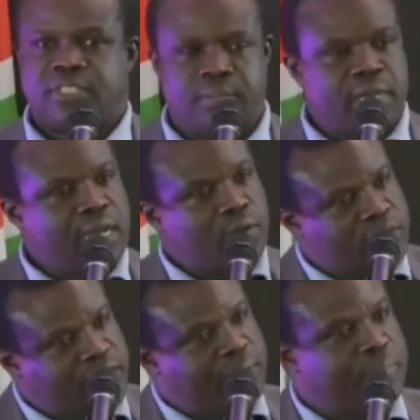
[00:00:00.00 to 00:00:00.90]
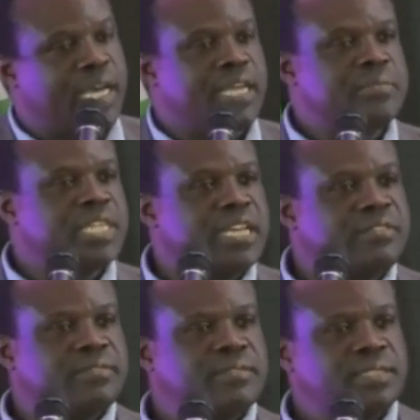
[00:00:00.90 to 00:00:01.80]
The baker was the emperor
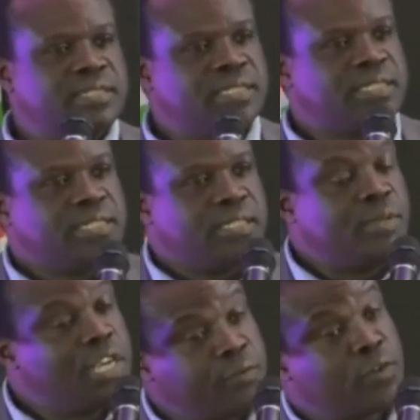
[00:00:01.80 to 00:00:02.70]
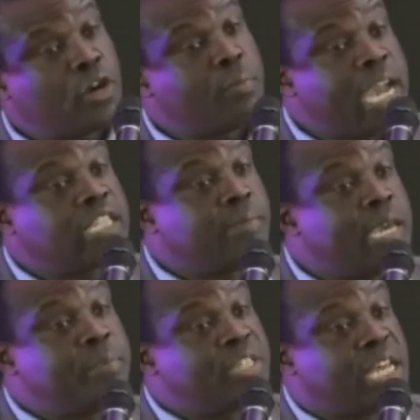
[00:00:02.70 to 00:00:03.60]
himself, being frog marched
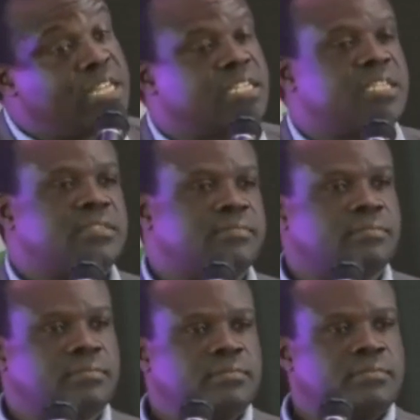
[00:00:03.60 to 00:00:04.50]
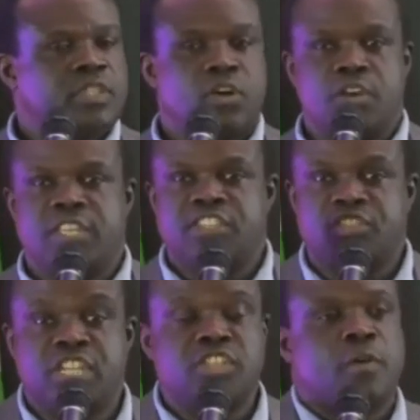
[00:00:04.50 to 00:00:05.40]
by peasants on the
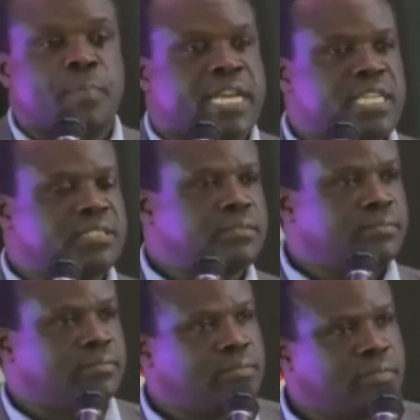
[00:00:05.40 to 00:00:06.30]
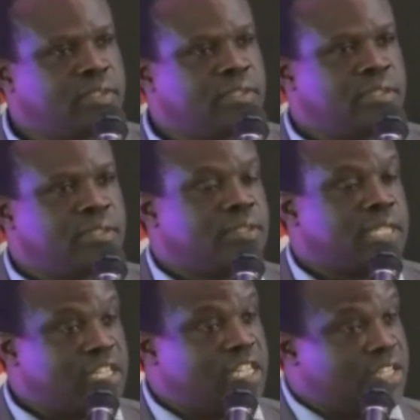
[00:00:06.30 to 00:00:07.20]
streets of Paris.
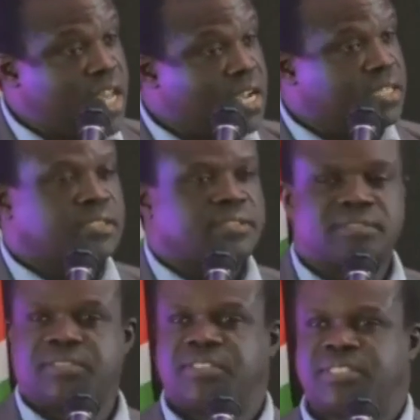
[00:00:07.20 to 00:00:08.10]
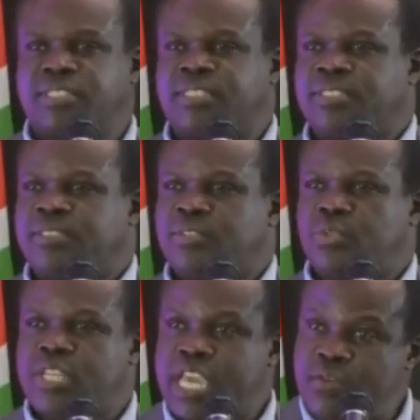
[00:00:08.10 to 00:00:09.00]
And they sang.
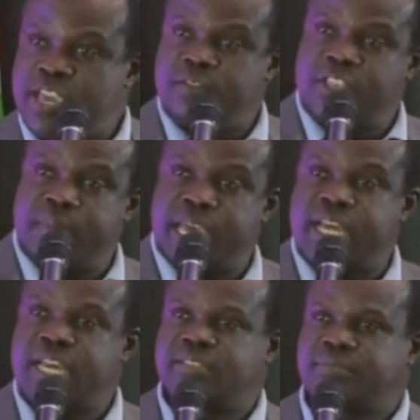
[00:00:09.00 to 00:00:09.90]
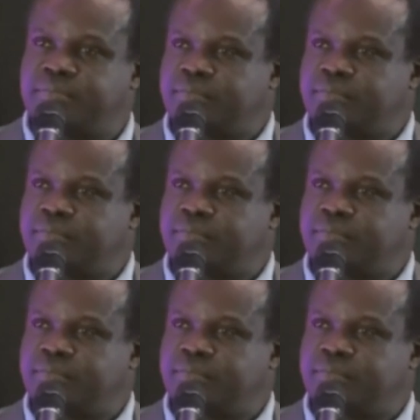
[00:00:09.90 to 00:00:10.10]
Today, we have the baker.